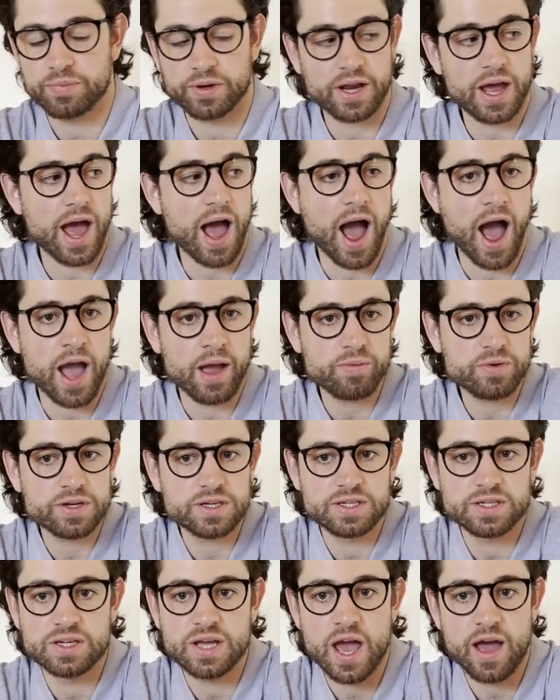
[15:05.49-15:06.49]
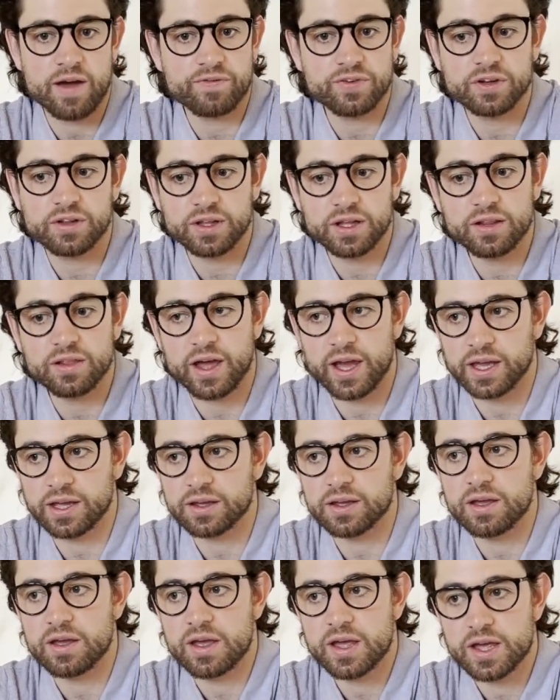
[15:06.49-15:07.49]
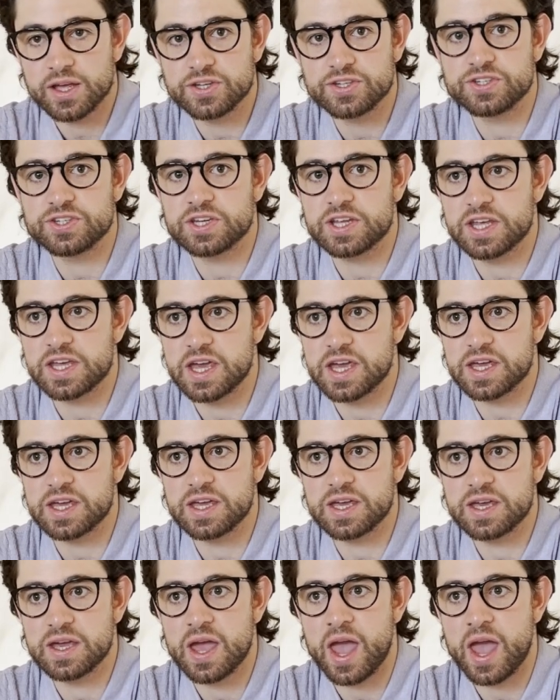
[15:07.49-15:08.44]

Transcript: but I would definitely like skate